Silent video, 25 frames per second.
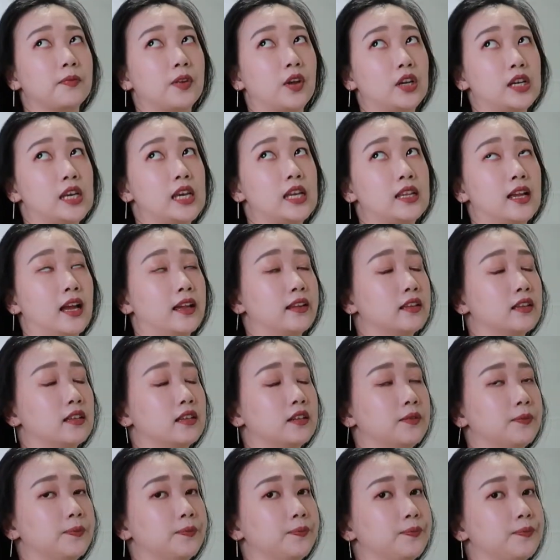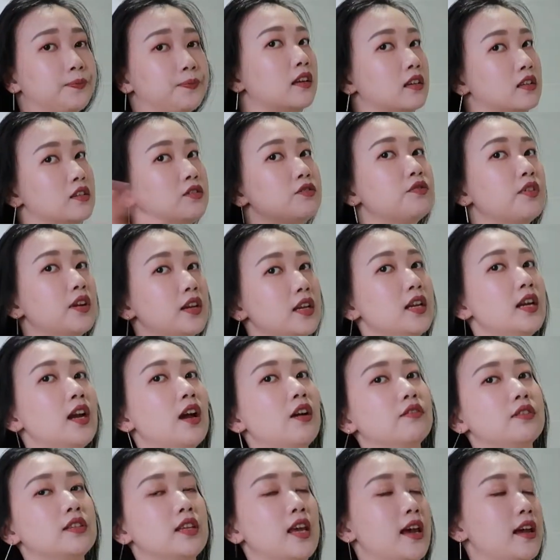Okay, thunder. It's raining
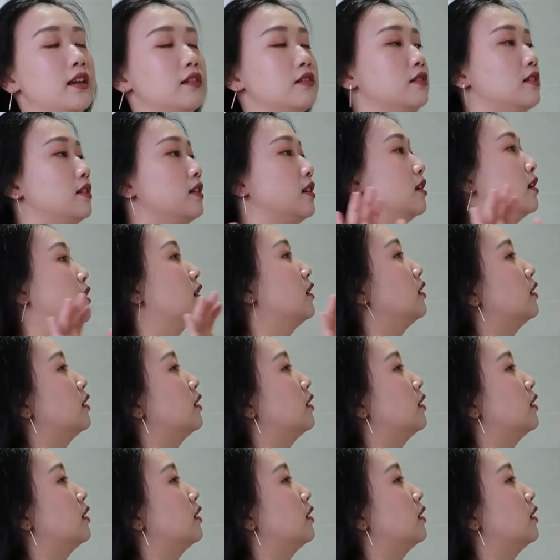outside actually.